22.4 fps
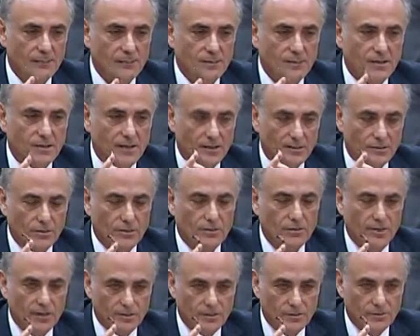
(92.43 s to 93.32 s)
that we
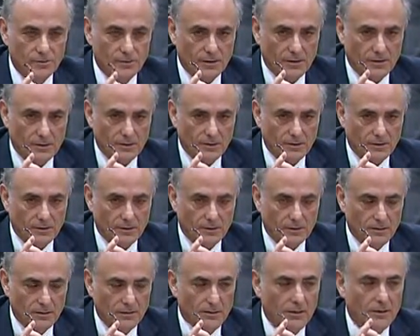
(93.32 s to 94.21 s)
need to have rules that
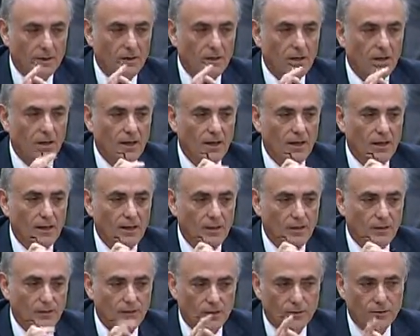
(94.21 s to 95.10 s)
apply to the
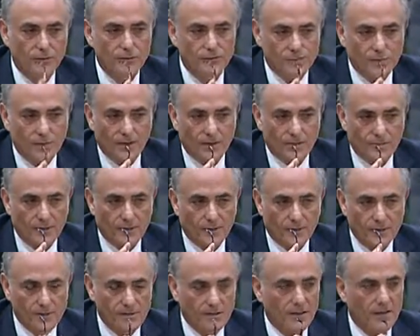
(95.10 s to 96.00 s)
entire industry.
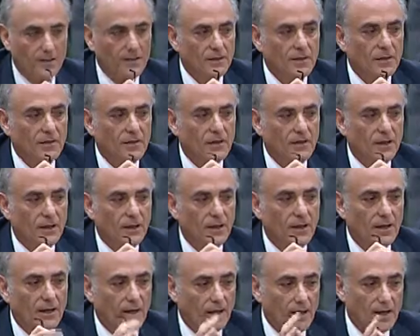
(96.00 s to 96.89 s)
We will
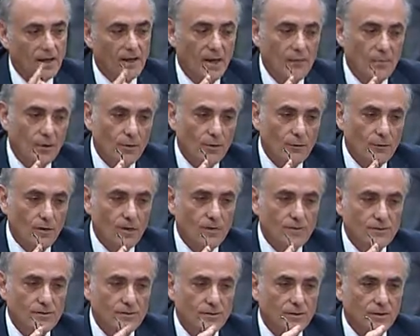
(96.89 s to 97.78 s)
continue to
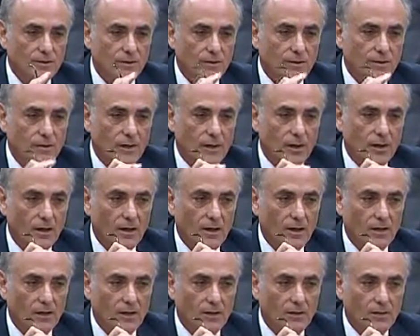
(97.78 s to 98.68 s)
repeat that
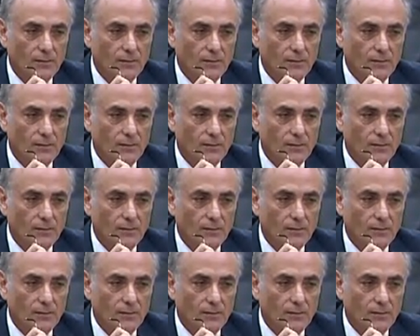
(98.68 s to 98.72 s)
message.